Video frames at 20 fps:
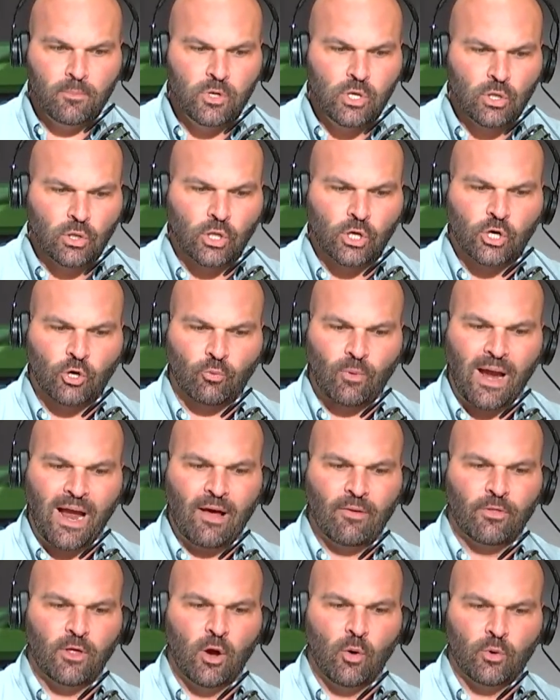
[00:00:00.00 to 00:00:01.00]
You look
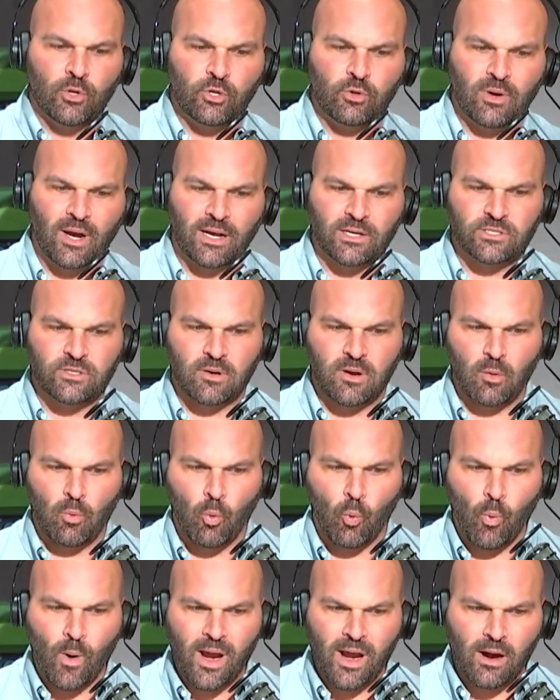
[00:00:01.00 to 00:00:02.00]
around, though, and you kind of see, okay,
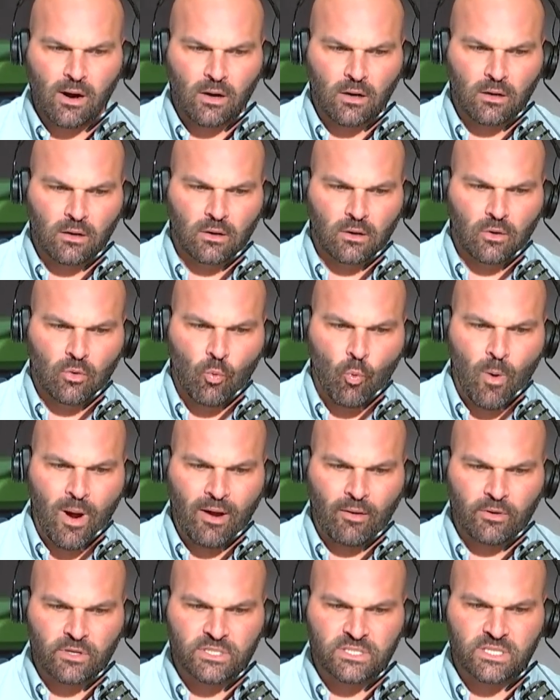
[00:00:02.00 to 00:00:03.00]
well, where
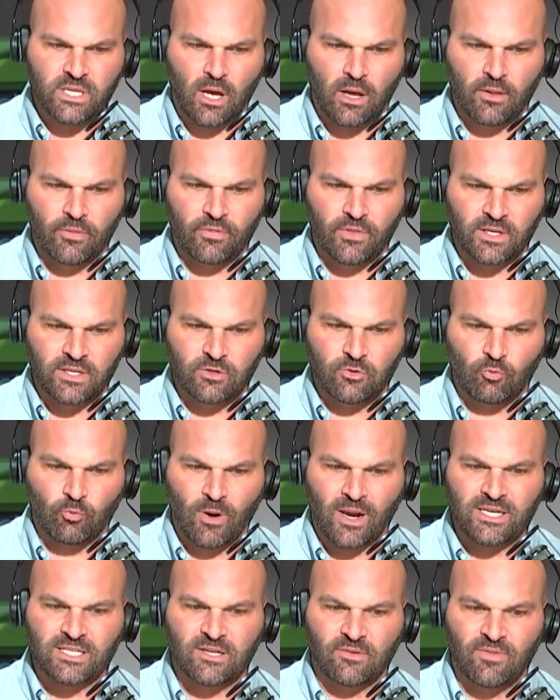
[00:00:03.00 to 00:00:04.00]
is the
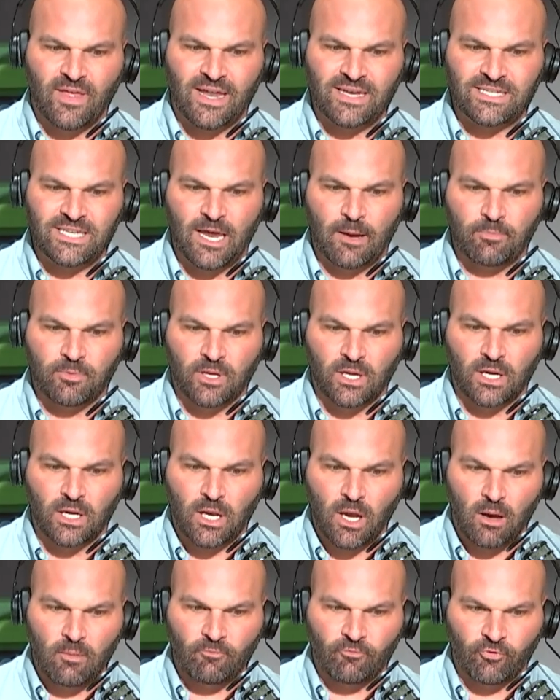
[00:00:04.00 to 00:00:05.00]
rest of that depth going to
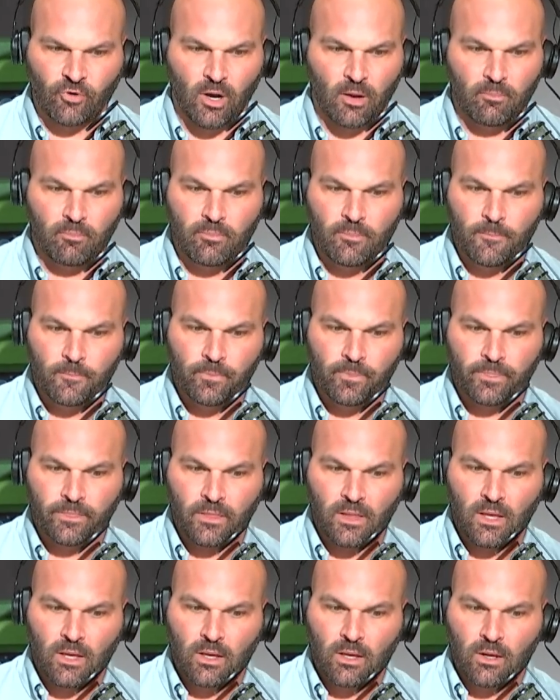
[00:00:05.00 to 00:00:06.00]
come from?
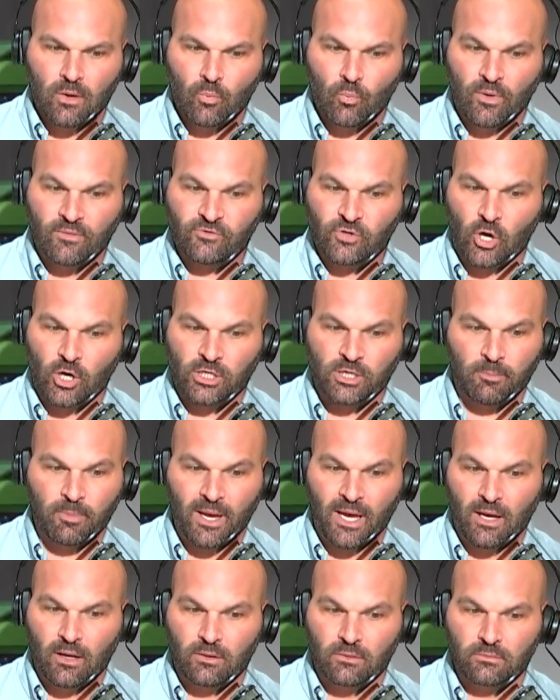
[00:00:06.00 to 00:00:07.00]
We've talked
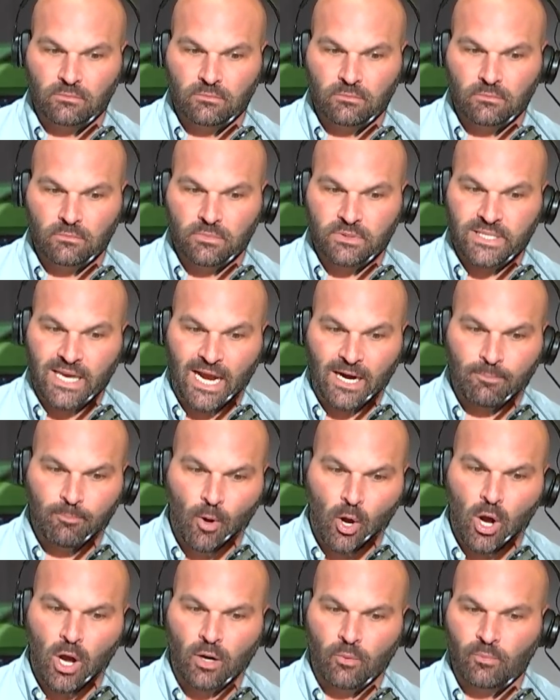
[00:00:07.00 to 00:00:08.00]
about Zach
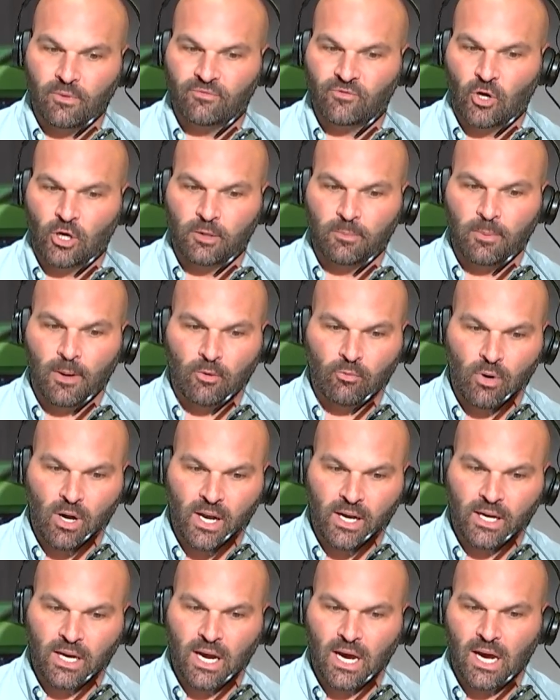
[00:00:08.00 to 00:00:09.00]
Bond. We've talked about
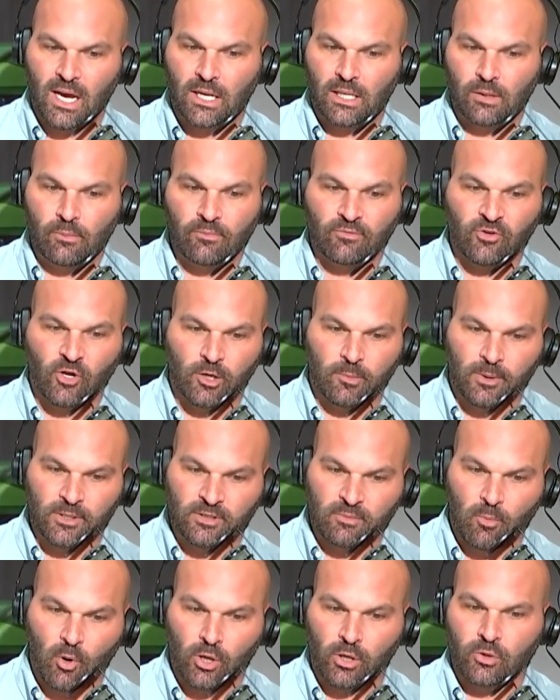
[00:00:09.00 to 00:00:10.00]
Ryan Connolly. We've talked about
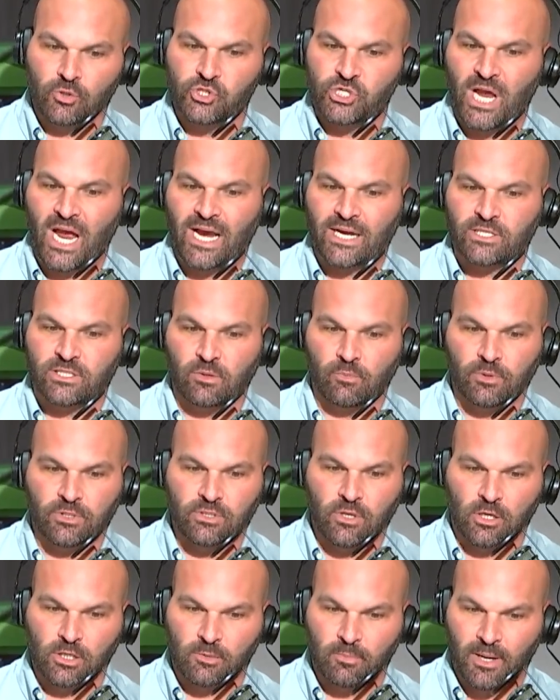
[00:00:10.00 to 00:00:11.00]
DeMarco Jackson. We
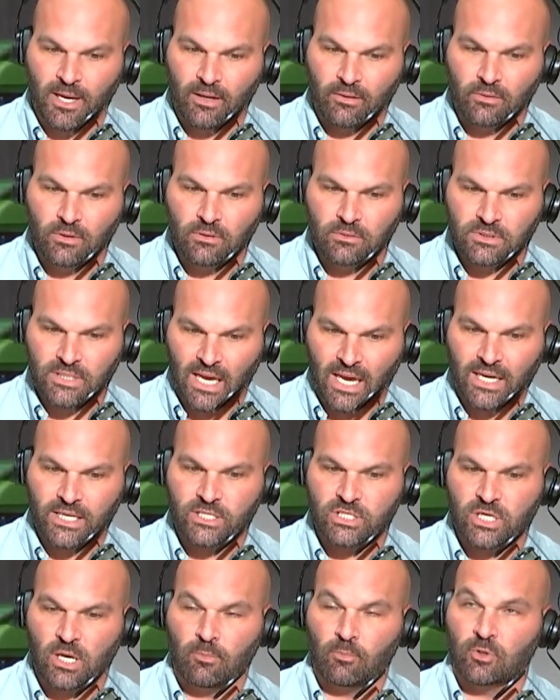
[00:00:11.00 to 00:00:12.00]
talked about Ty
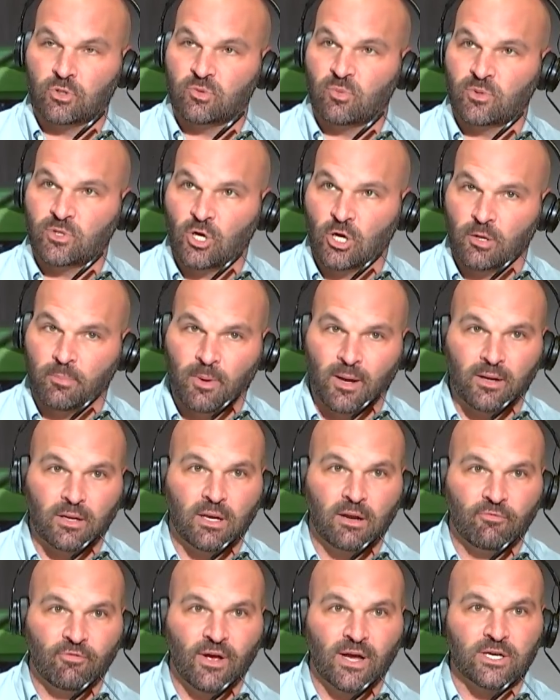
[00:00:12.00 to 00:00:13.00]
Summers. We talked about
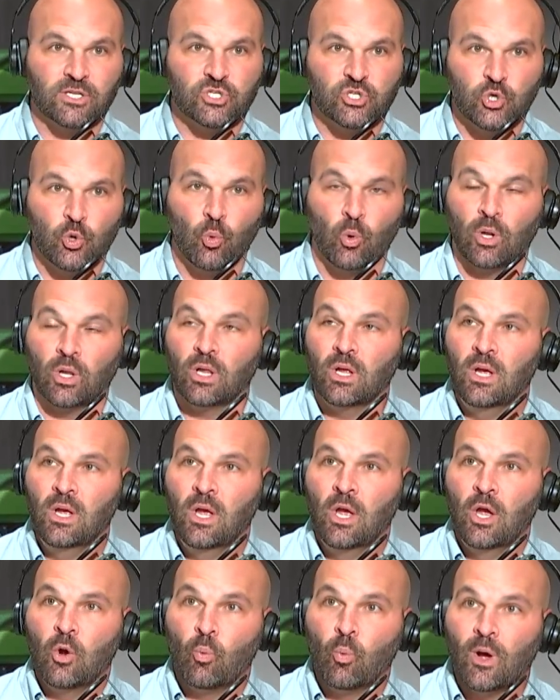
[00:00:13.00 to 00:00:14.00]
Nifai Sewell.
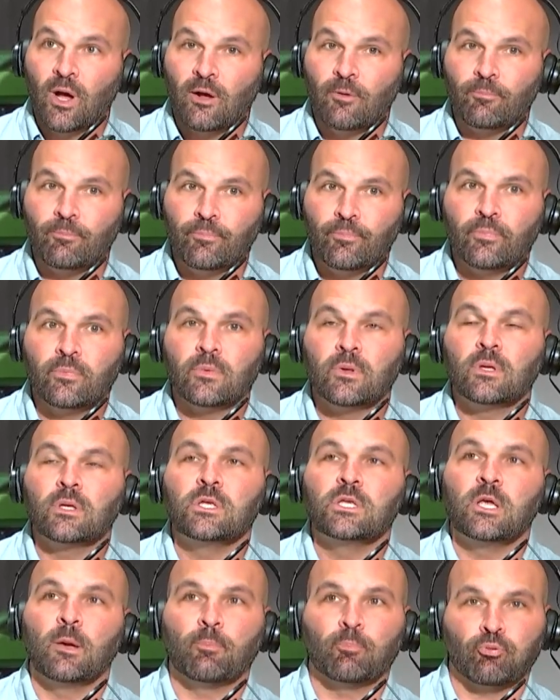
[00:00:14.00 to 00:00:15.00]
Well,
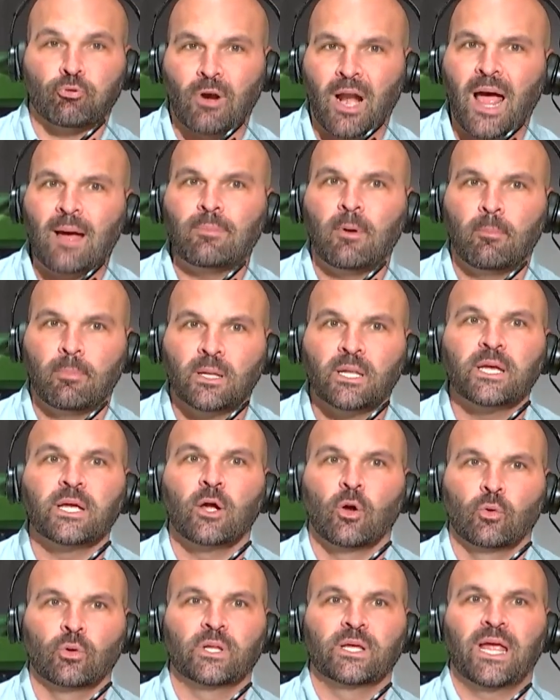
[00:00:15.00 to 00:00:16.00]
you probably
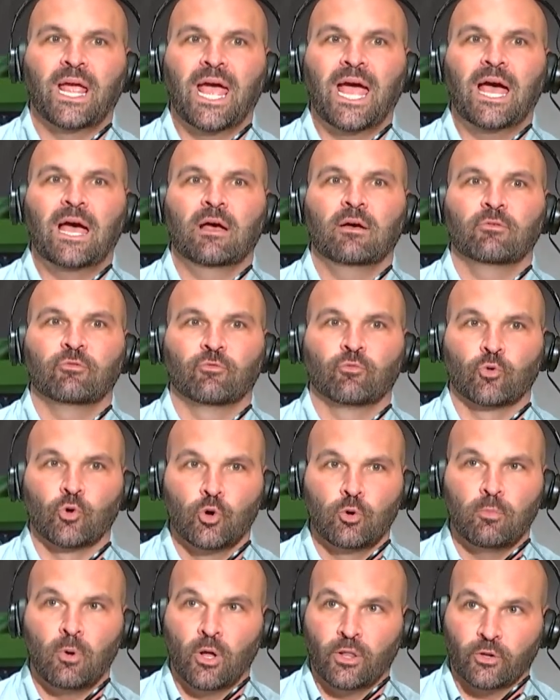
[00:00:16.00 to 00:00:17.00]
only have
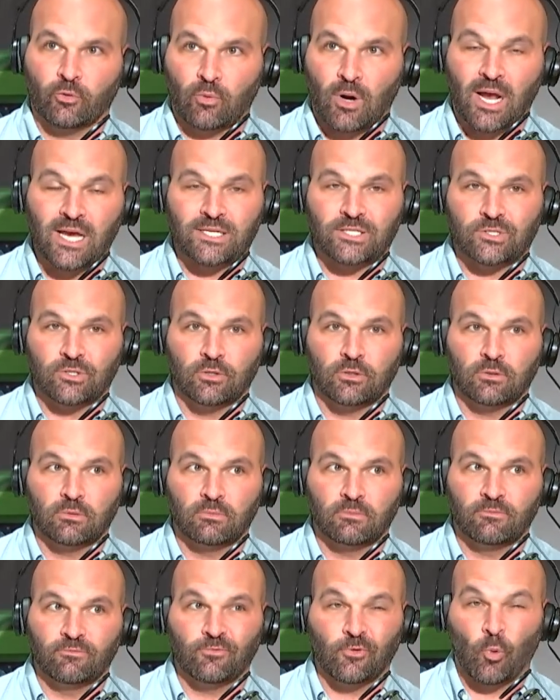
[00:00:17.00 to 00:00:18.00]
room on the roster
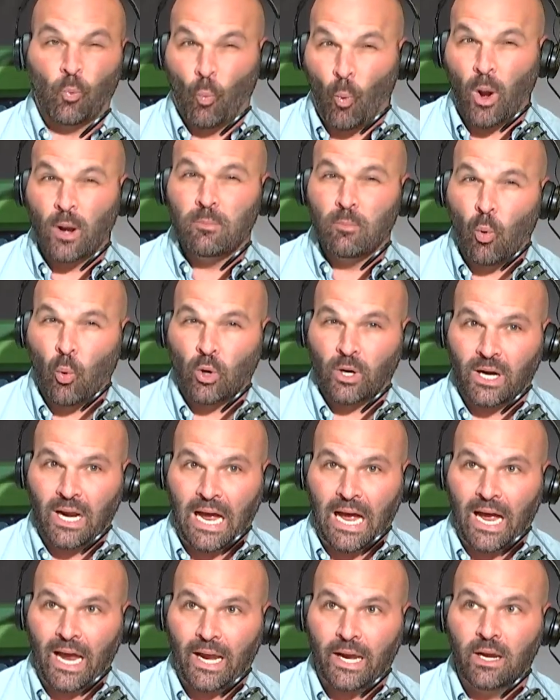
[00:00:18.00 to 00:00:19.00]
for one more
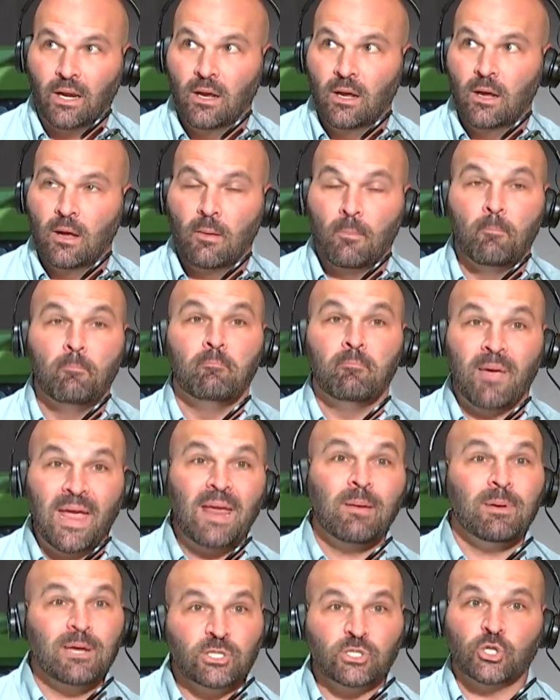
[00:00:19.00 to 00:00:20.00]
guy.
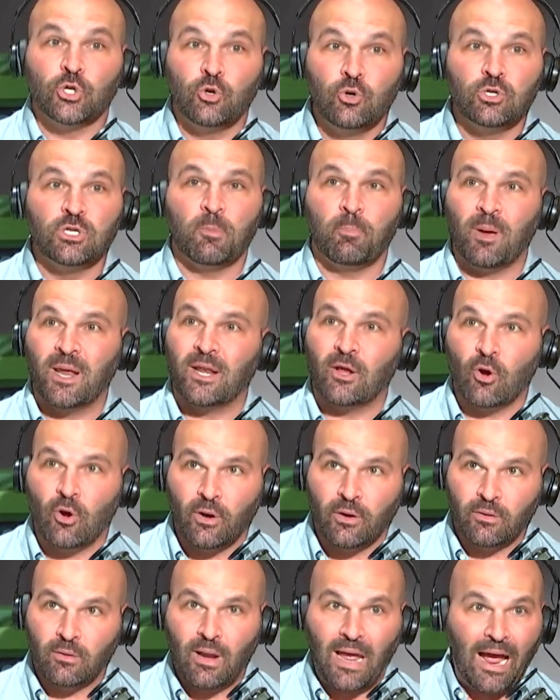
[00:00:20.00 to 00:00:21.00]
Maybe two, depending
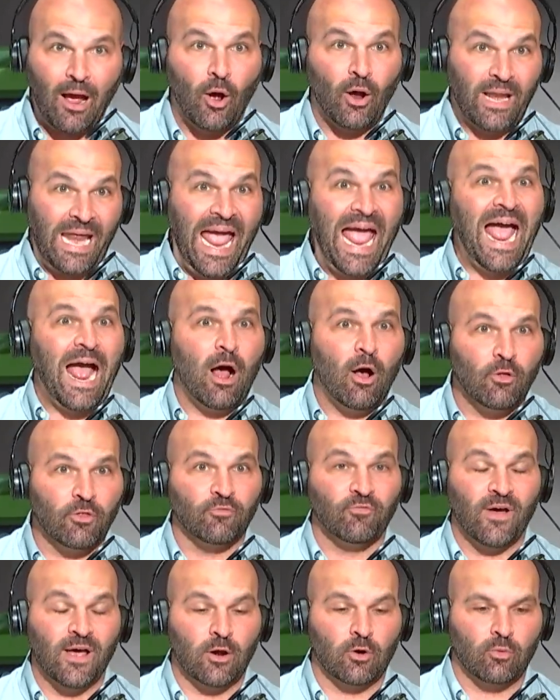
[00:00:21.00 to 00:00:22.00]
on how the
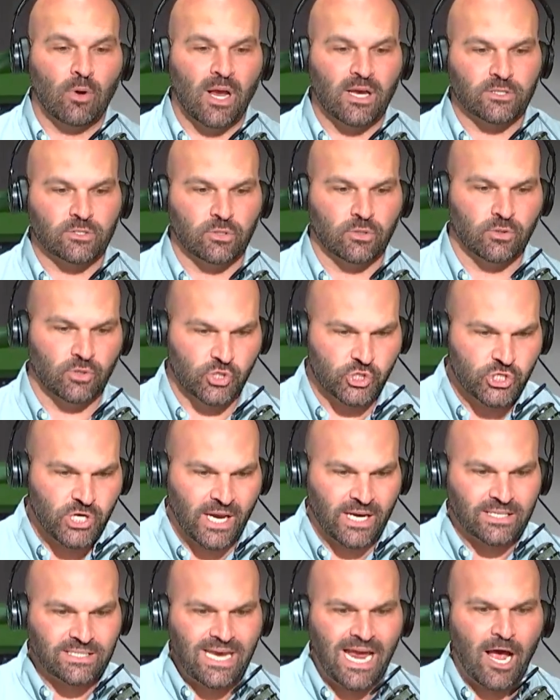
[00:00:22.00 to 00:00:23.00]
final roster
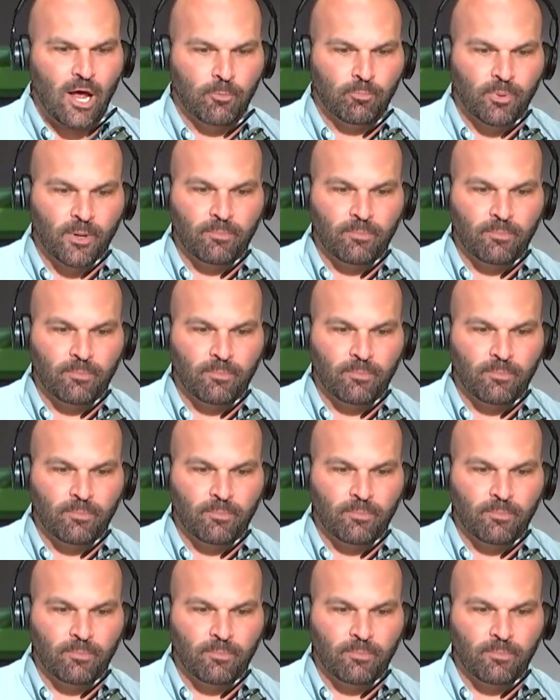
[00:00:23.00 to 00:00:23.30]
shakes out.